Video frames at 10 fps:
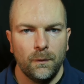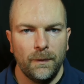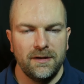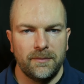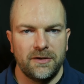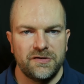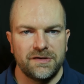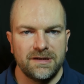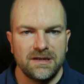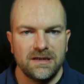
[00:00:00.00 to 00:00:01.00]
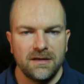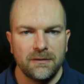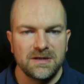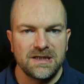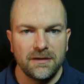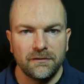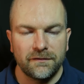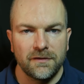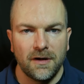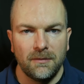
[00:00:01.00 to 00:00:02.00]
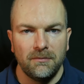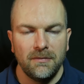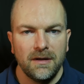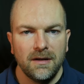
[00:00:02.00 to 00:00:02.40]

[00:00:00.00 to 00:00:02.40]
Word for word: Wheel motions result from